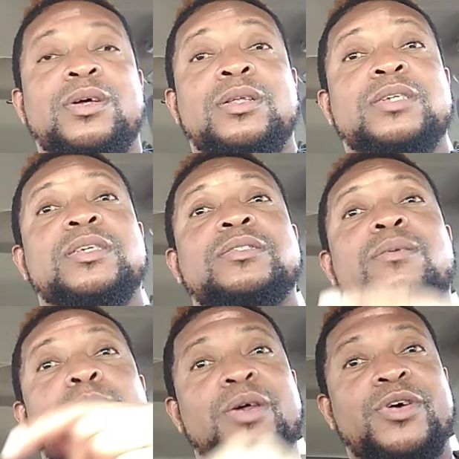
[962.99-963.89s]
This is the
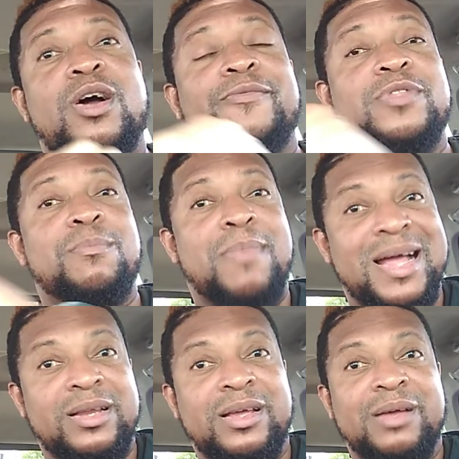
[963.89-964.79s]
mother of the
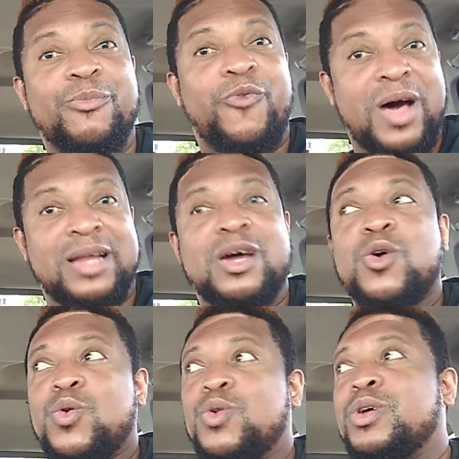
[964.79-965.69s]
man, him father,
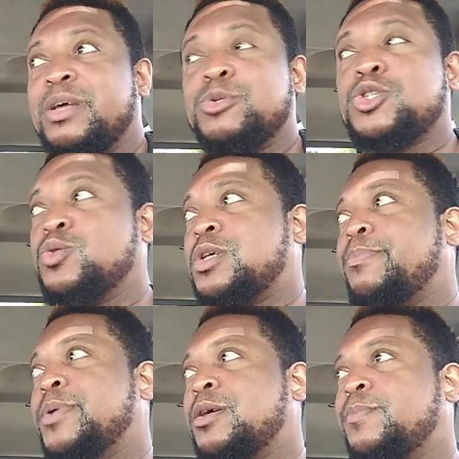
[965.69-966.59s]
who him shoot
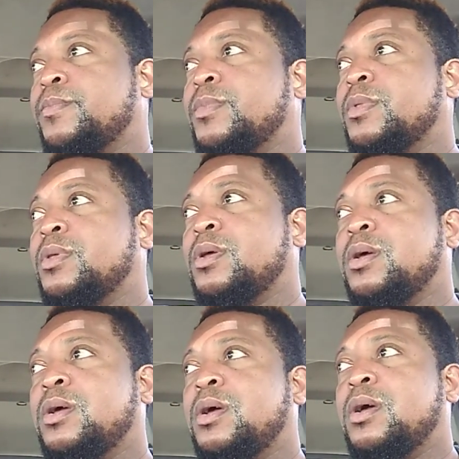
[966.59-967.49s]
up, you know.
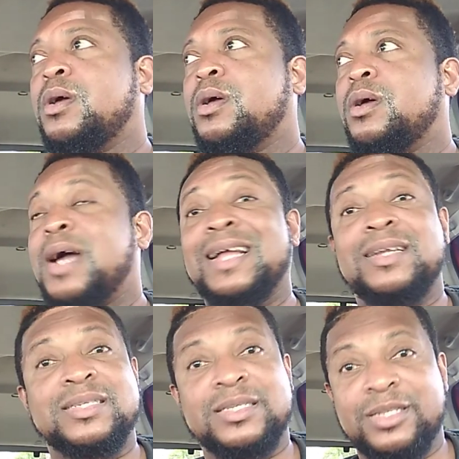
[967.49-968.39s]
And
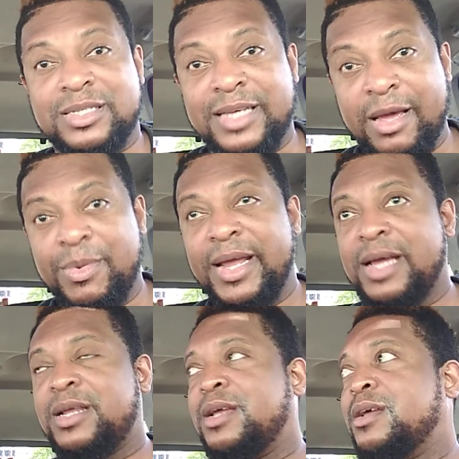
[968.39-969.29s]
this is the same
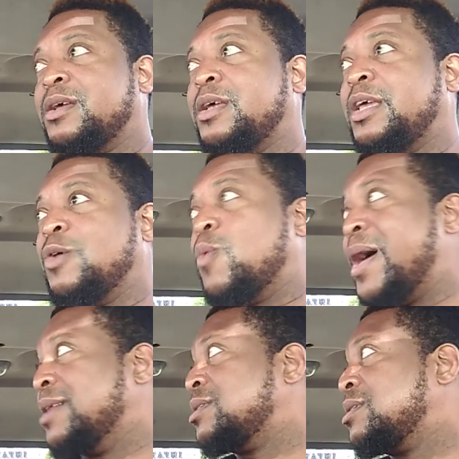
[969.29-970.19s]
lady he
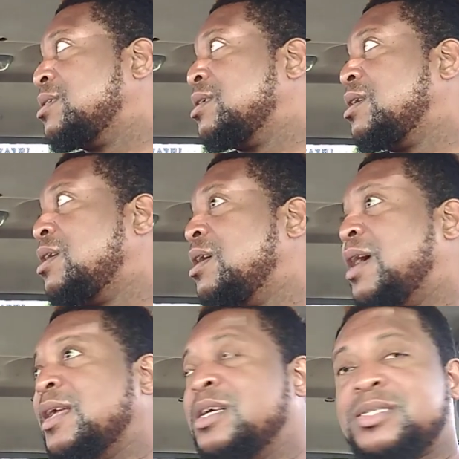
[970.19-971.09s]
went
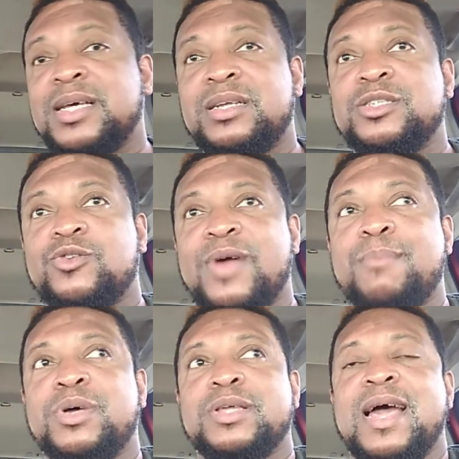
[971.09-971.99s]
and he said his
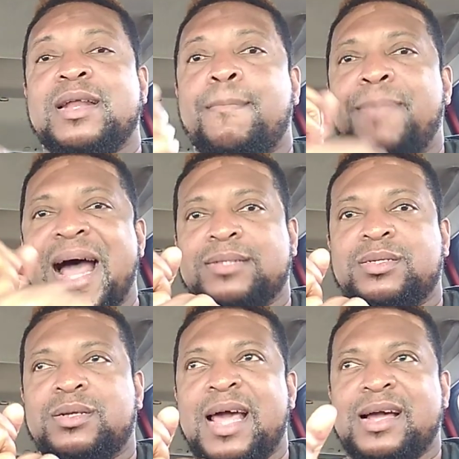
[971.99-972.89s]
grandmother had a
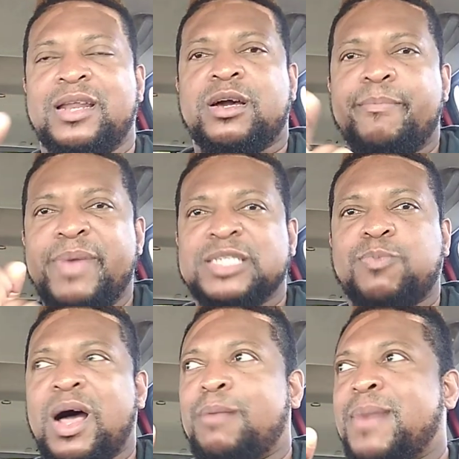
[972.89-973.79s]
bat, like a little
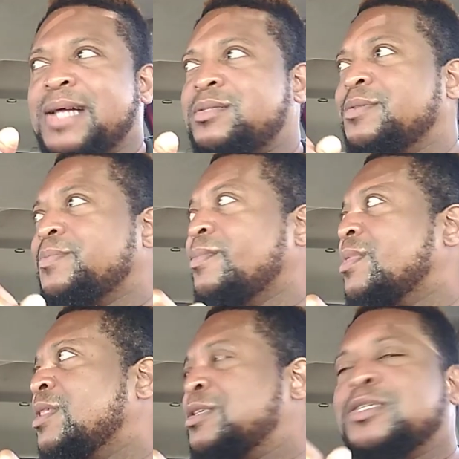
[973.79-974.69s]
baseball bat.
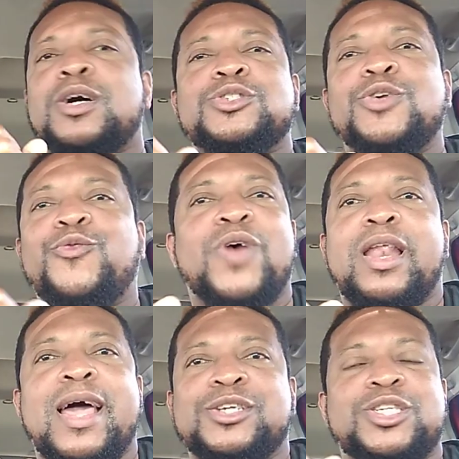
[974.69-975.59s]
This is how she felt
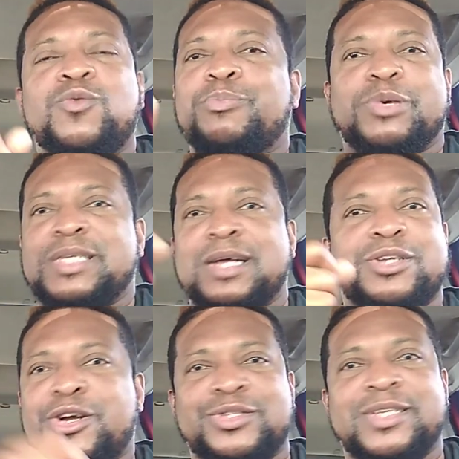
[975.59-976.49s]
like she would
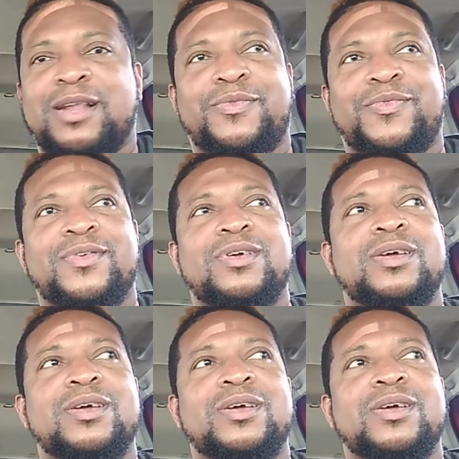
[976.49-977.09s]
protect herself.